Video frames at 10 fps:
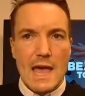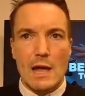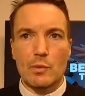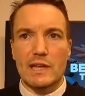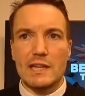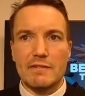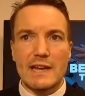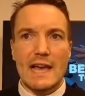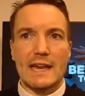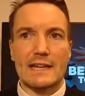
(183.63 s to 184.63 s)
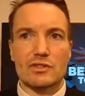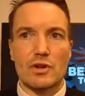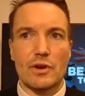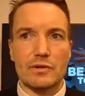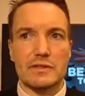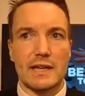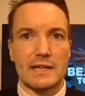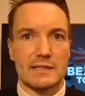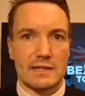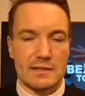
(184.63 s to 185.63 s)
And we can even add external data
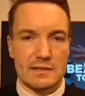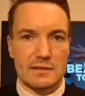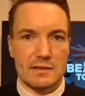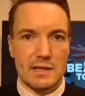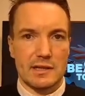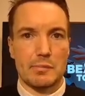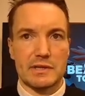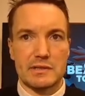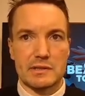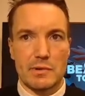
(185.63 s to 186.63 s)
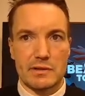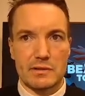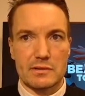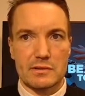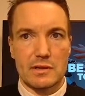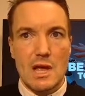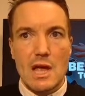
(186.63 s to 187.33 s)
signals in the business models,